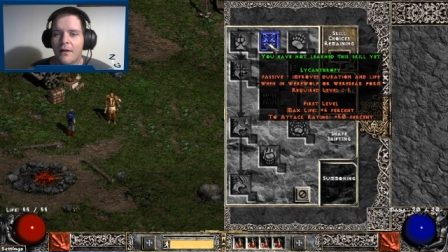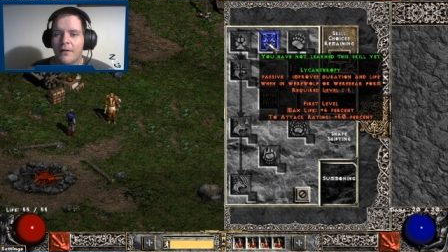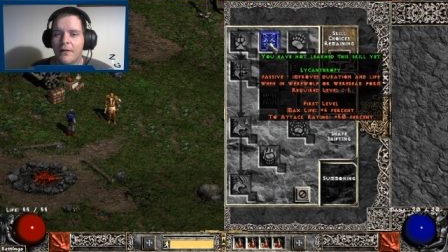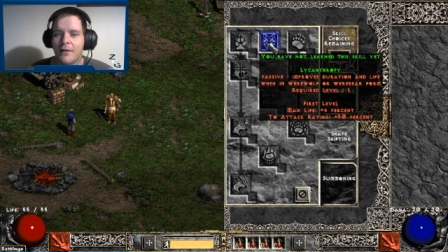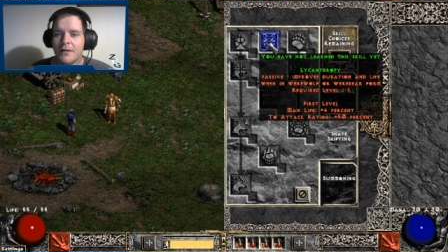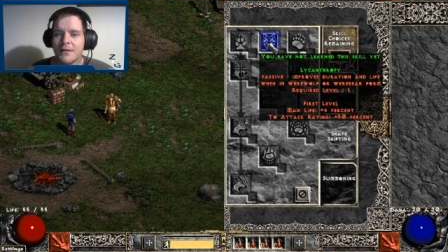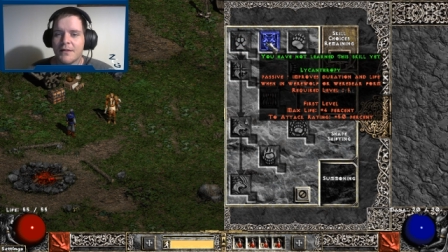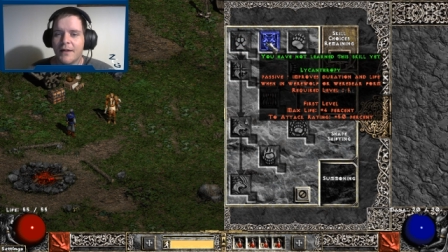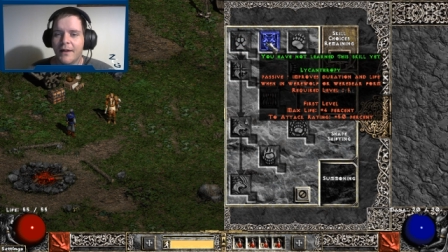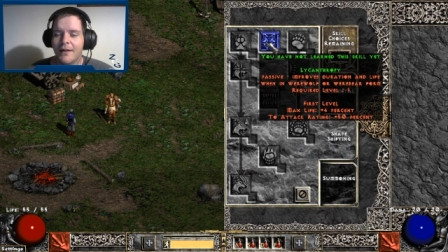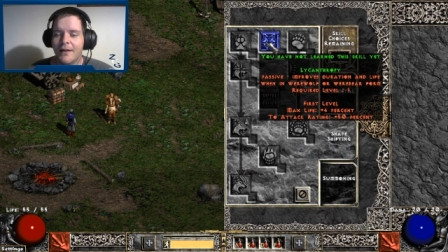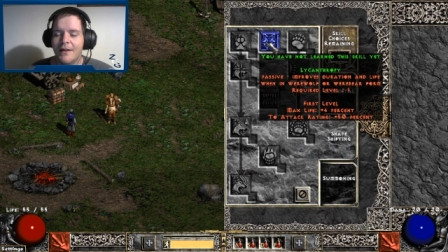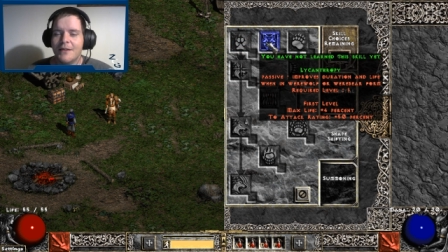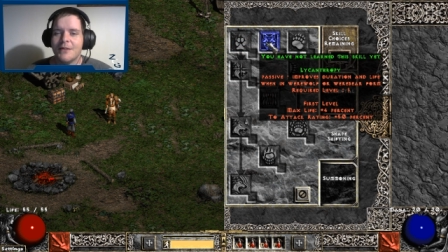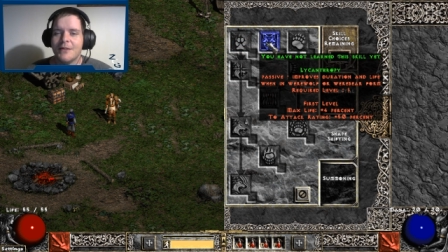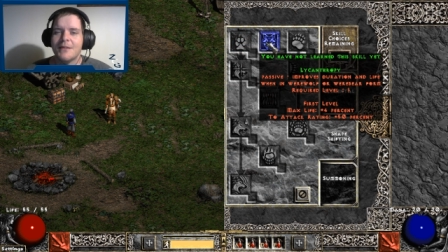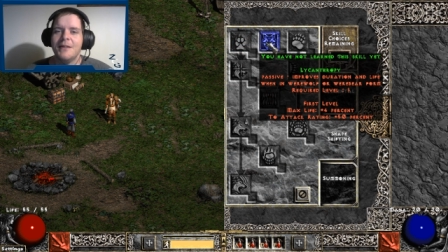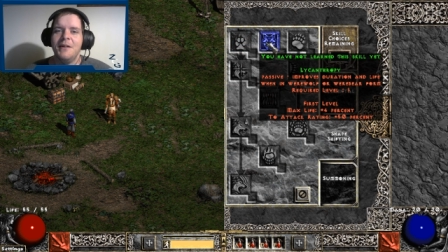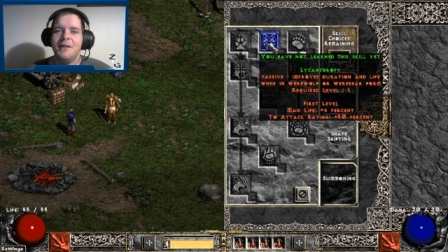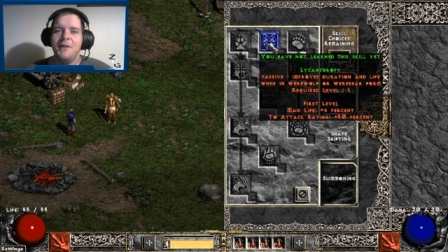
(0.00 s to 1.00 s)
looks like they
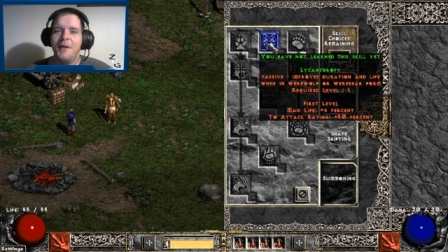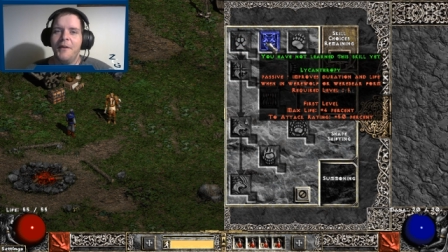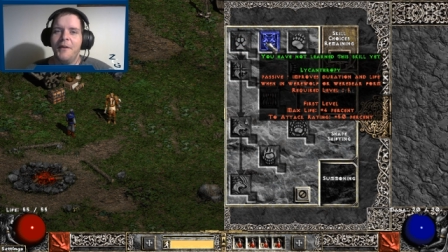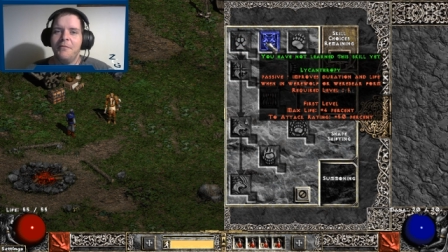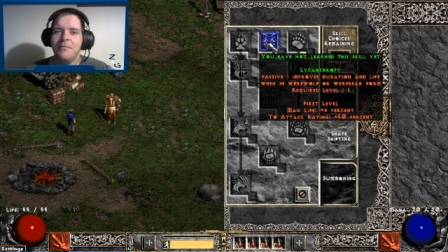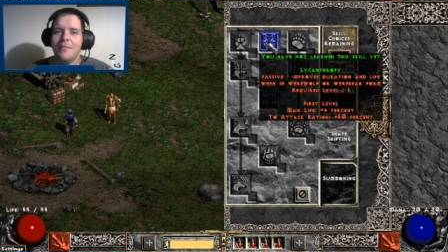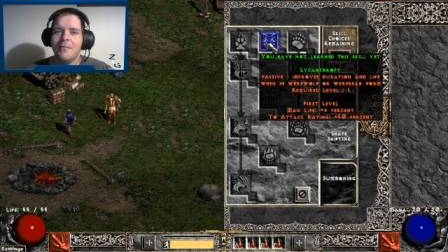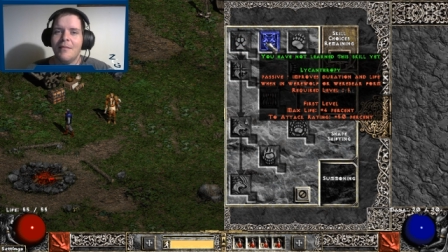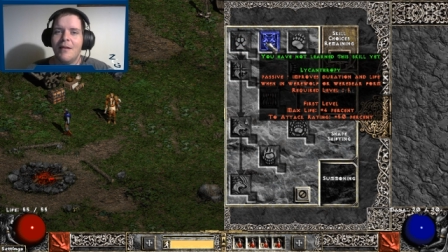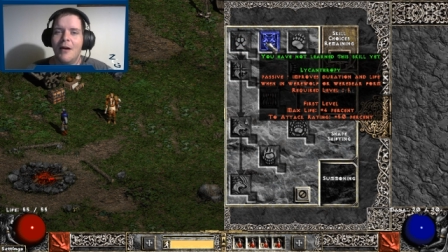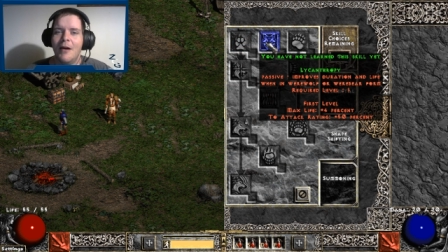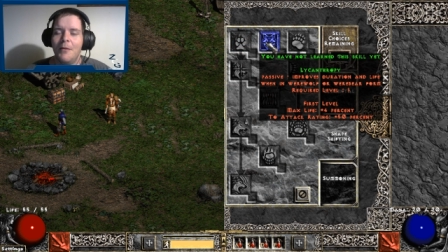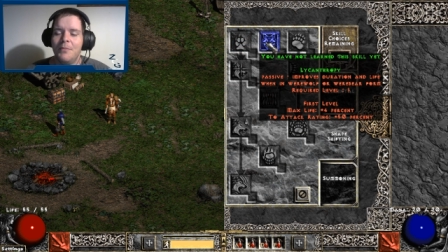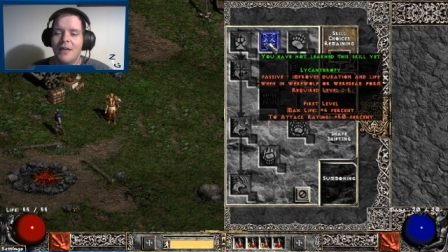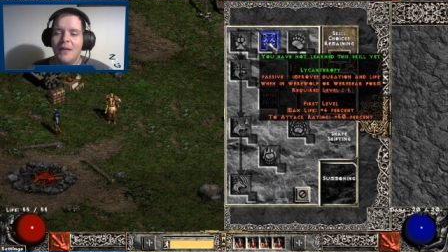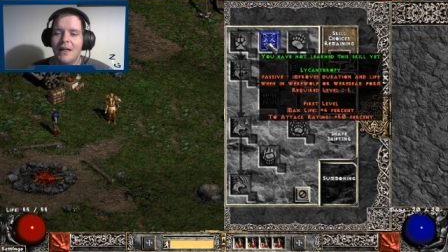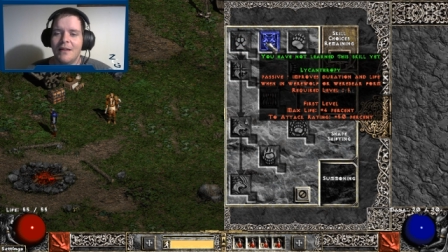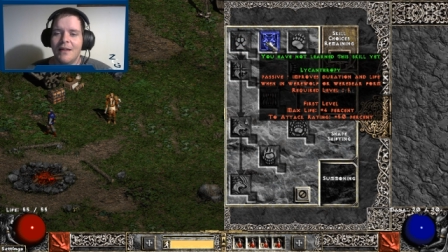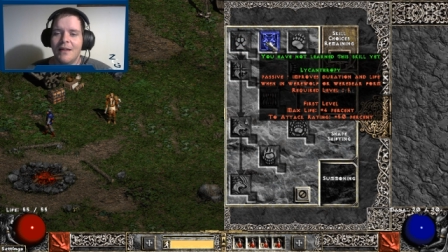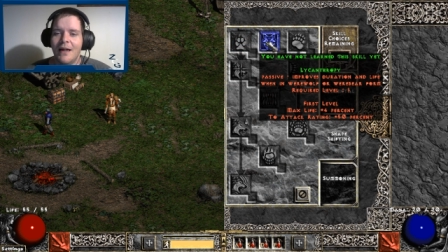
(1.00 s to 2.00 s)
just need to
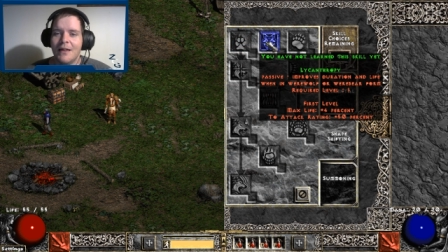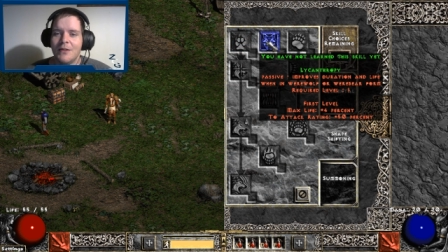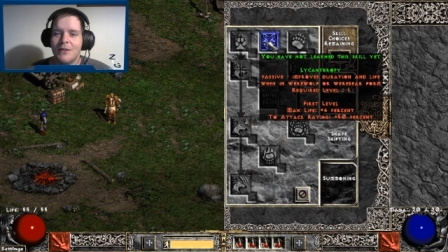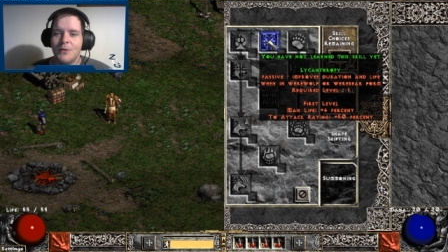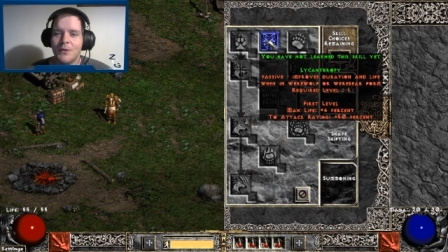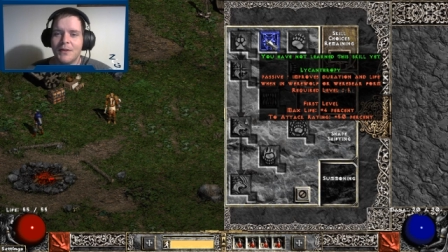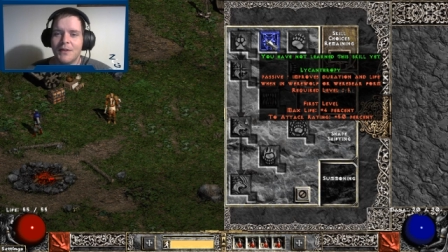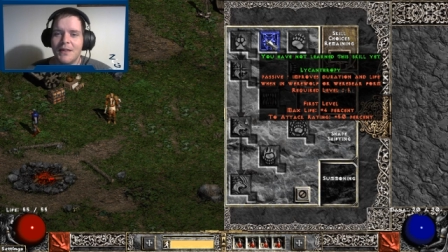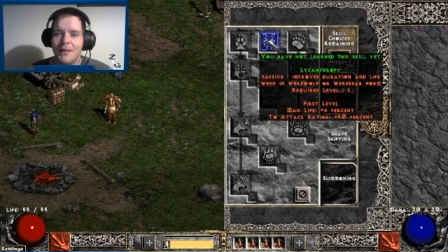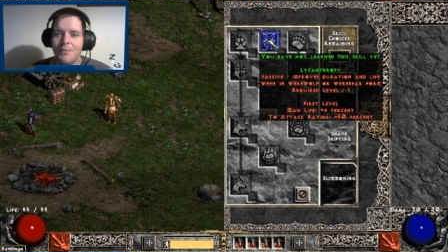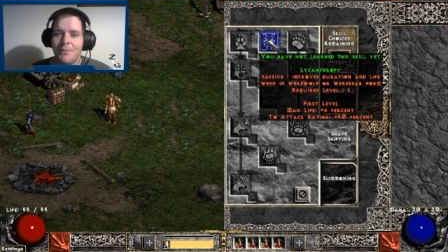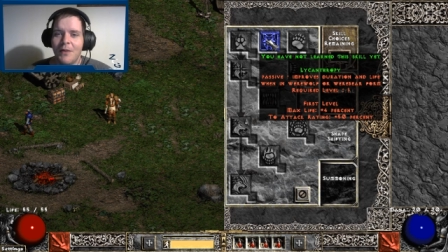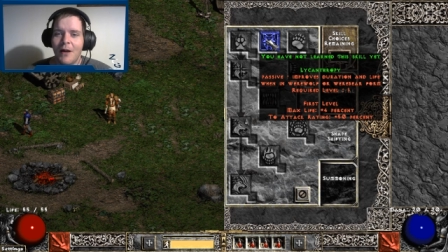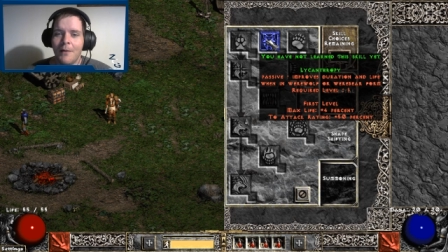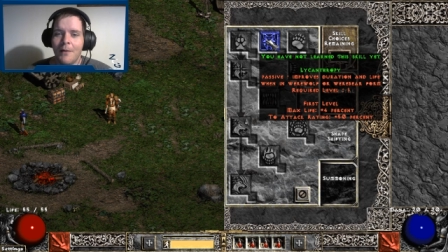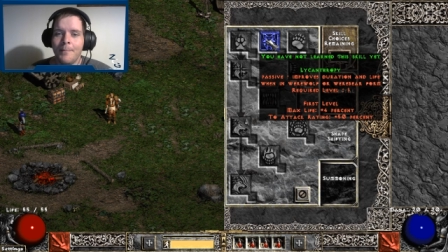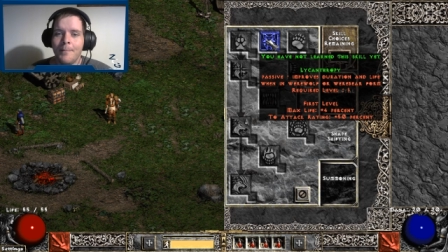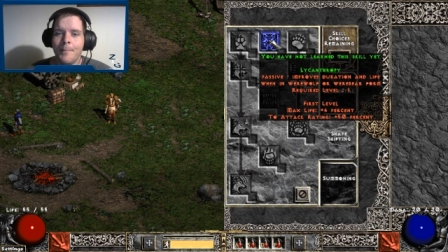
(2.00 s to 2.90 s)
update that tooltip there.